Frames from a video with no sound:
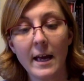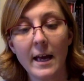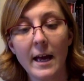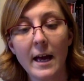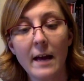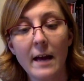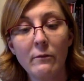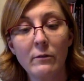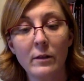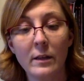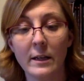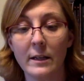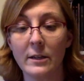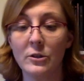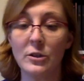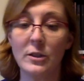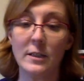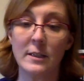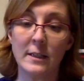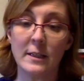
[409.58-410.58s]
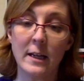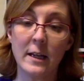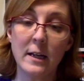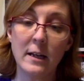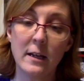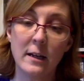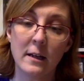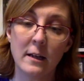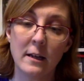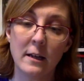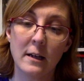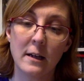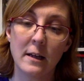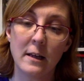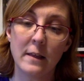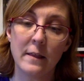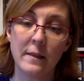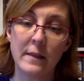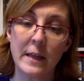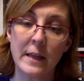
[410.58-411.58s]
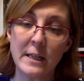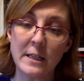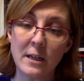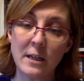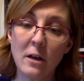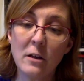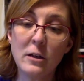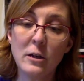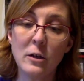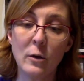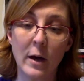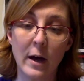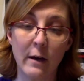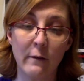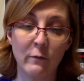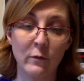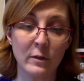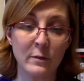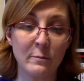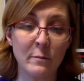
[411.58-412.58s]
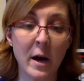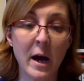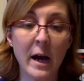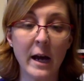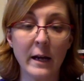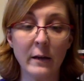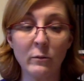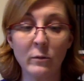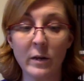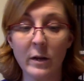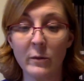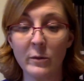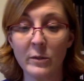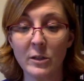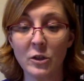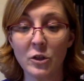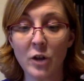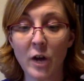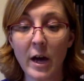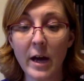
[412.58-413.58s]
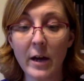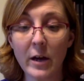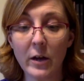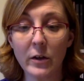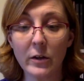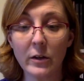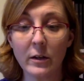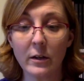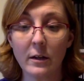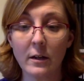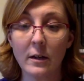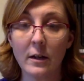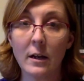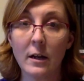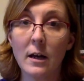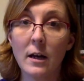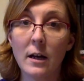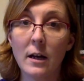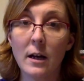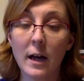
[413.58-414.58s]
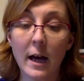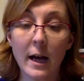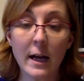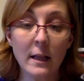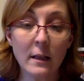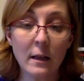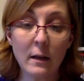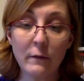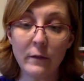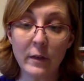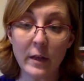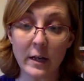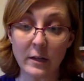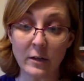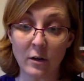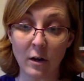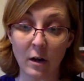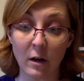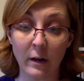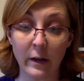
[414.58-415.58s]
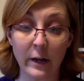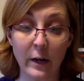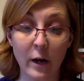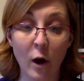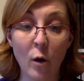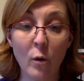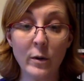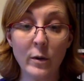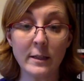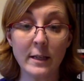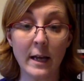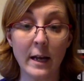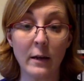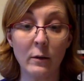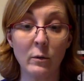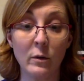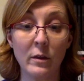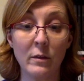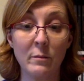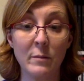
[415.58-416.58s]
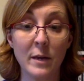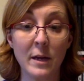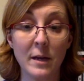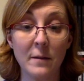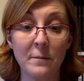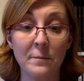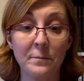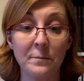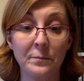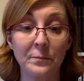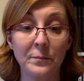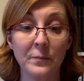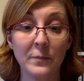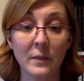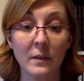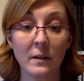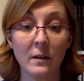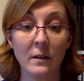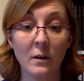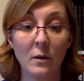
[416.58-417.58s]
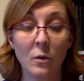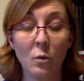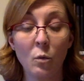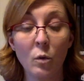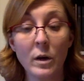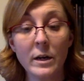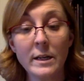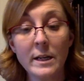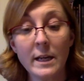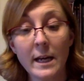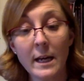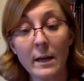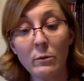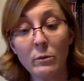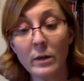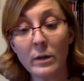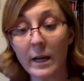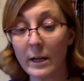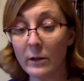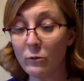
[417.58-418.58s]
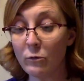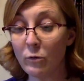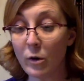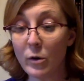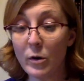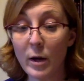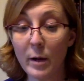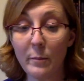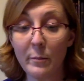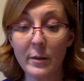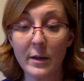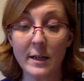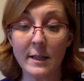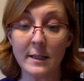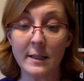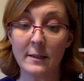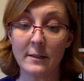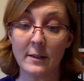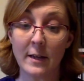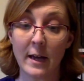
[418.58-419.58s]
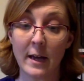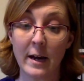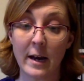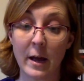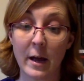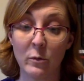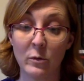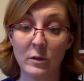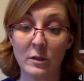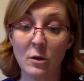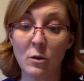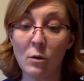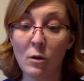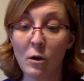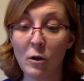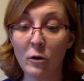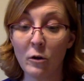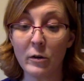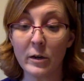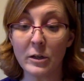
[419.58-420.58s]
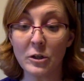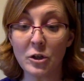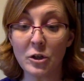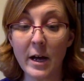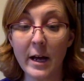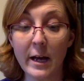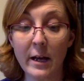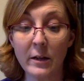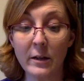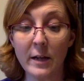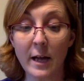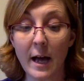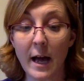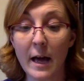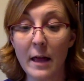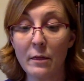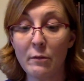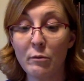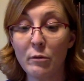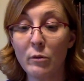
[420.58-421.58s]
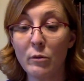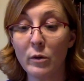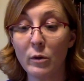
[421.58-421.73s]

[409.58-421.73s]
"Evelyn," she said. "That doll you have was mine when I was a child. I loved that dog and always had it with me. One day, when I'd grown up and decided I was no longer a child, I threw it